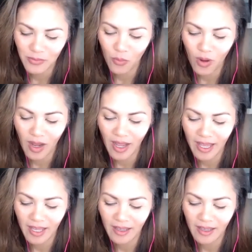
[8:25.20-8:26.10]

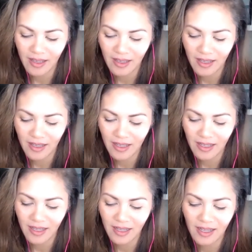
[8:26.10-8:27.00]
Why?
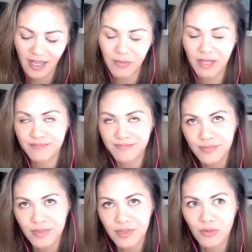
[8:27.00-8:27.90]
I mean,
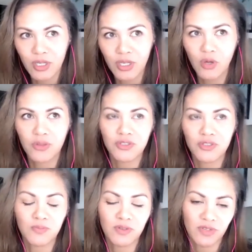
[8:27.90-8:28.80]
we know on the
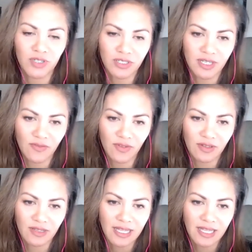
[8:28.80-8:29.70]
superficial
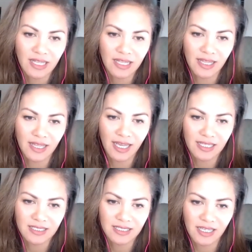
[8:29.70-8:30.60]
level
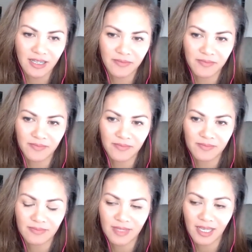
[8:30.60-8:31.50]
that, and
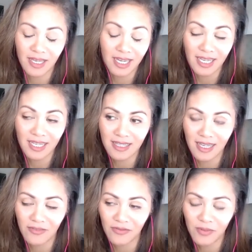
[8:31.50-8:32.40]
I get
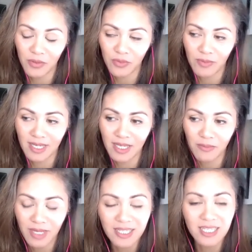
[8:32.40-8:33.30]
that from the women, like,
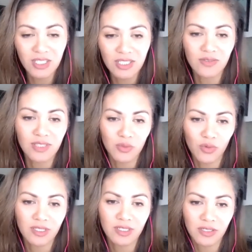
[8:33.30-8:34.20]
men need to do this
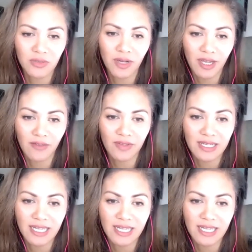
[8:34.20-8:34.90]
work too, Ivy.